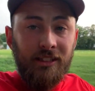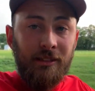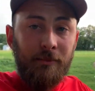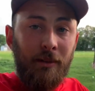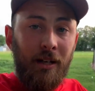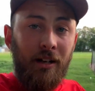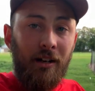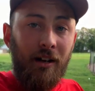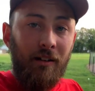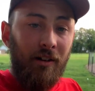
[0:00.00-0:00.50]
That's
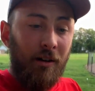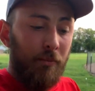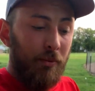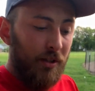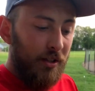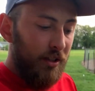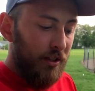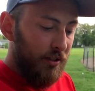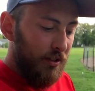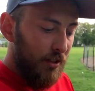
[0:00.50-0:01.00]
about how I
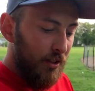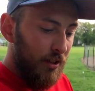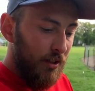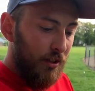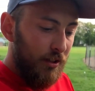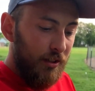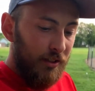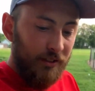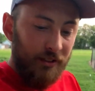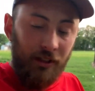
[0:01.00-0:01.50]
predicted
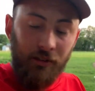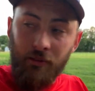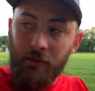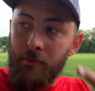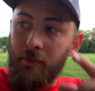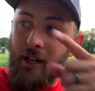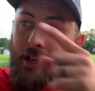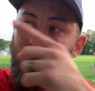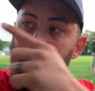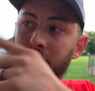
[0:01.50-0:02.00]
it, because I
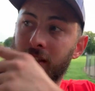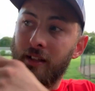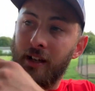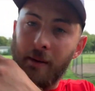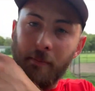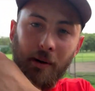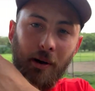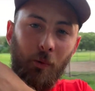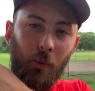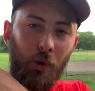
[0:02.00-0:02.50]

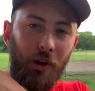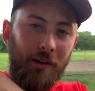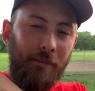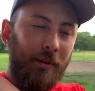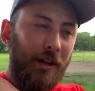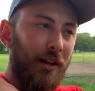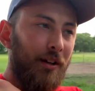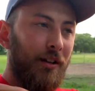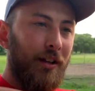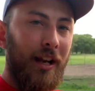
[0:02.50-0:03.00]
bought 1
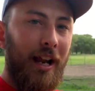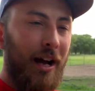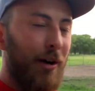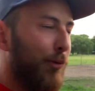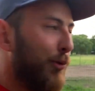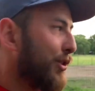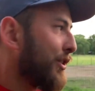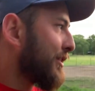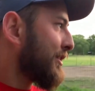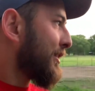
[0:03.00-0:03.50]
bale at
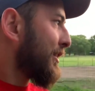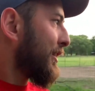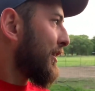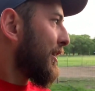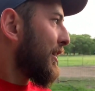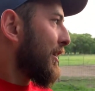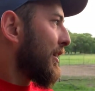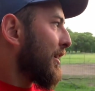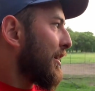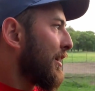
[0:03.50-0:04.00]
Atwood's,
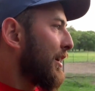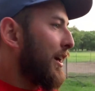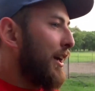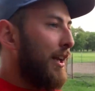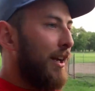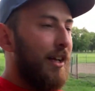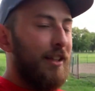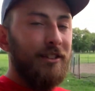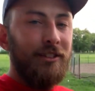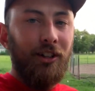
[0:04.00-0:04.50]

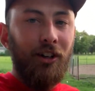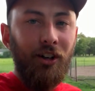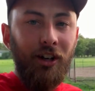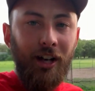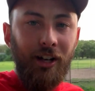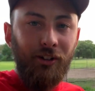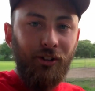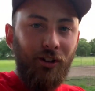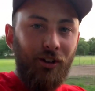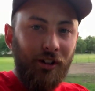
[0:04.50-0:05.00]
and I saw
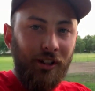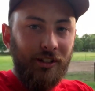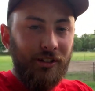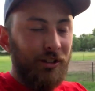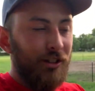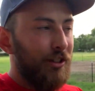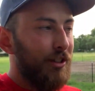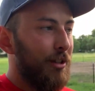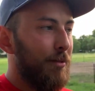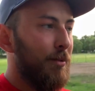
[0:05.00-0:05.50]
how long it
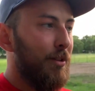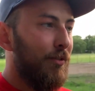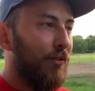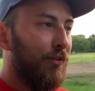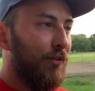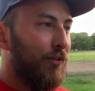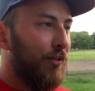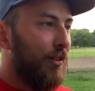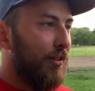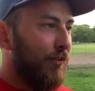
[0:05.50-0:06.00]
took them to
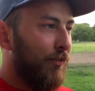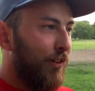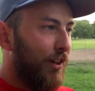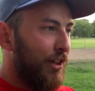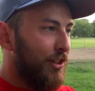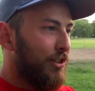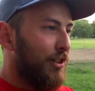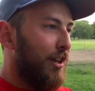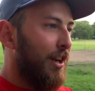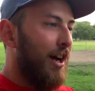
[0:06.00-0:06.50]

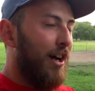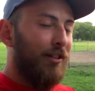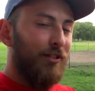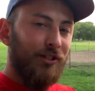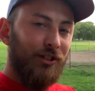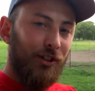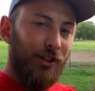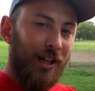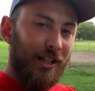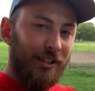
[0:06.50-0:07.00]
finish it out,
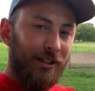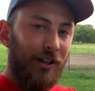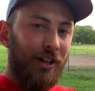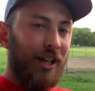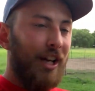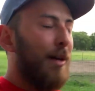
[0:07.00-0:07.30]
and so that's how I